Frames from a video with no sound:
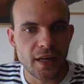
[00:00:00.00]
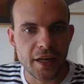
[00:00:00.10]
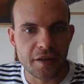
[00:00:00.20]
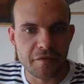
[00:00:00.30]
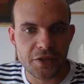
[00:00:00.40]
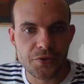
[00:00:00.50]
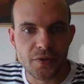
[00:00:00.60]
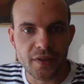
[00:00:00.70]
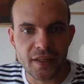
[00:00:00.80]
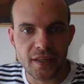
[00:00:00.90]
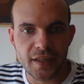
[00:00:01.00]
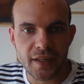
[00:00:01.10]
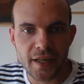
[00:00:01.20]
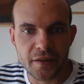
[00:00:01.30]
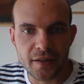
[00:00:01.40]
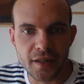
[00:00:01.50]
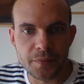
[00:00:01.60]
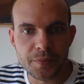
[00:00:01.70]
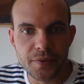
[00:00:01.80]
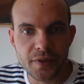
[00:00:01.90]
I eventually ended
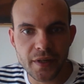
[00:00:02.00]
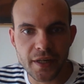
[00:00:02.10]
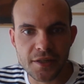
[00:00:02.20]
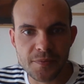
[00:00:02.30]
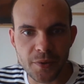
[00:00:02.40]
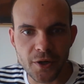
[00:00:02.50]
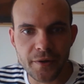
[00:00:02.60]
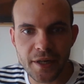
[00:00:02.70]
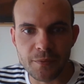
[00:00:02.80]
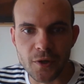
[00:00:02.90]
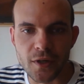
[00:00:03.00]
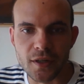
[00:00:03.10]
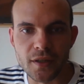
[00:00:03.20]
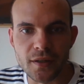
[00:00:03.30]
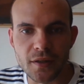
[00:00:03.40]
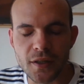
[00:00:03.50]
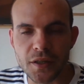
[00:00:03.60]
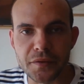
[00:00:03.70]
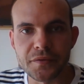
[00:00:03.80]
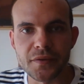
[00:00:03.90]
up exploring more
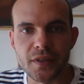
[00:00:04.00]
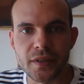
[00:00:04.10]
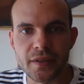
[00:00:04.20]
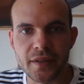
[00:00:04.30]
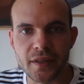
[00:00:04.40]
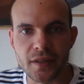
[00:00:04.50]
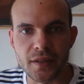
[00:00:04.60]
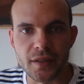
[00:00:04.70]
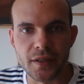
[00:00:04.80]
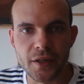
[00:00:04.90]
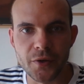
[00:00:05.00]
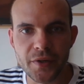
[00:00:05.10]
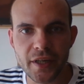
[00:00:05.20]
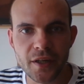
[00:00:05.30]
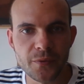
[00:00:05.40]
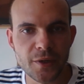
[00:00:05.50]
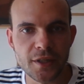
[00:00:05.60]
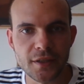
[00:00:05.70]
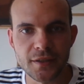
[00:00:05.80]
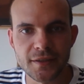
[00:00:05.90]
of the coding
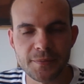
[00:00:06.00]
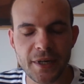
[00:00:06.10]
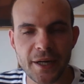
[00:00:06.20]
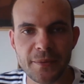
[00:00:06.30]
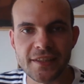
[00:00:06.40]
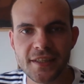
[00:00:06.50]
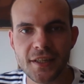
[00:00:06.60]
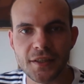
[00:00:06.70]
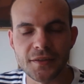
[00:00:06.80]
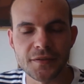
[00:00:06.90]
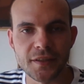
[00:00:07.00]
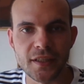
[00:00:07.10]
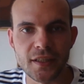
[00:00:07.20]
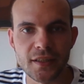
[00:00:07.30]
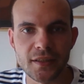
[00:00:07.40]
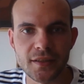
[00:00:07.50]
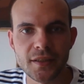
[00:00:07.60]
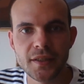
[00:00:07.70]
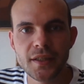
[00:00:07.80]
world by myself and